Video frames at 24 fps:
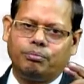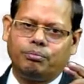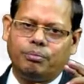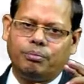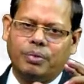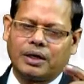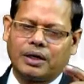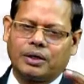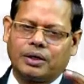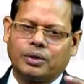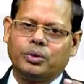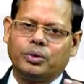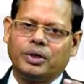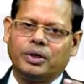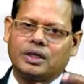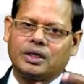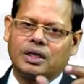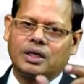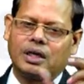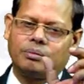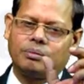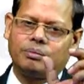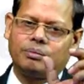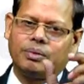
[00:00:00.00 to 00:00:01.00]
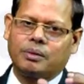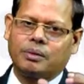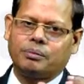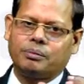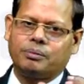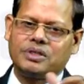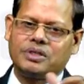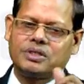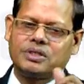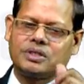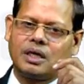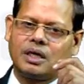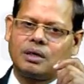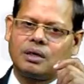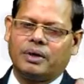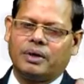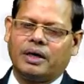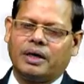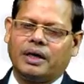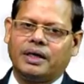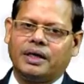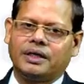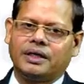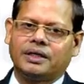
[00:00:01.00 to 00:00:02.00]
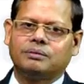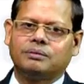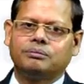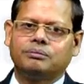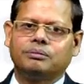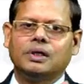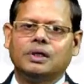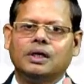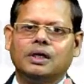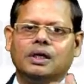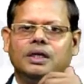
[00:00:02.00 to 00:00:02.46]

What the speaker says: per unit or per piece or per item